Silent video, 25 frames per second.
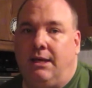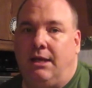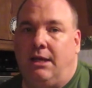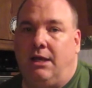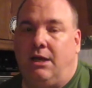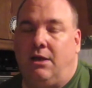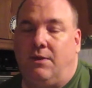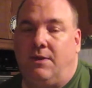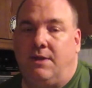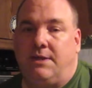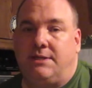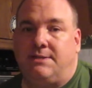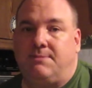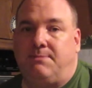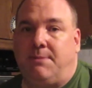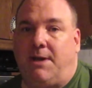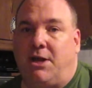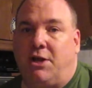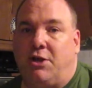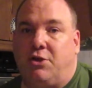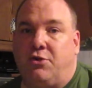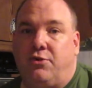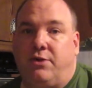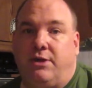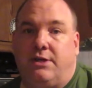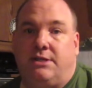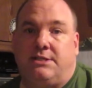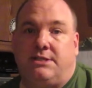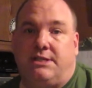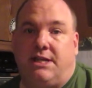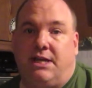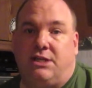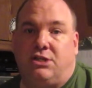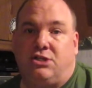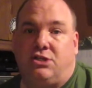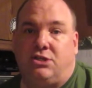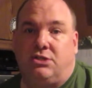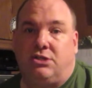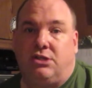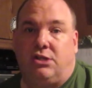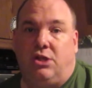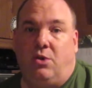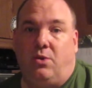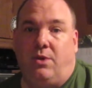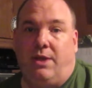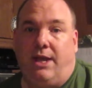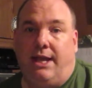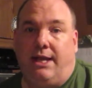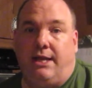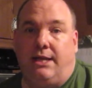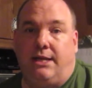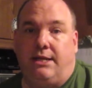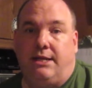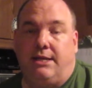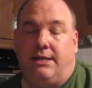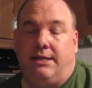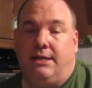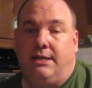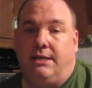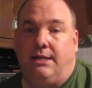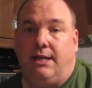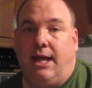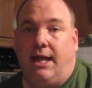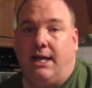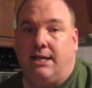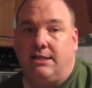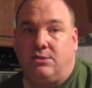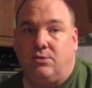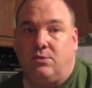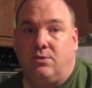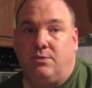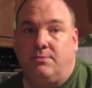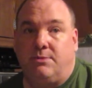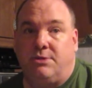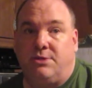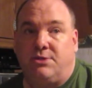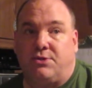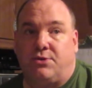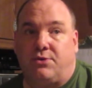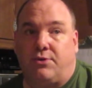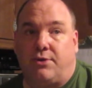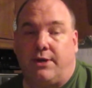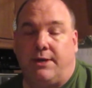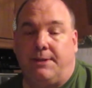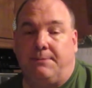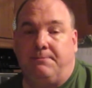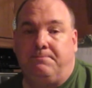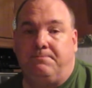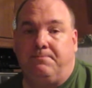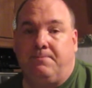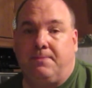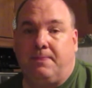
Now, this monitoring station is located in Hazelwood, Missouri.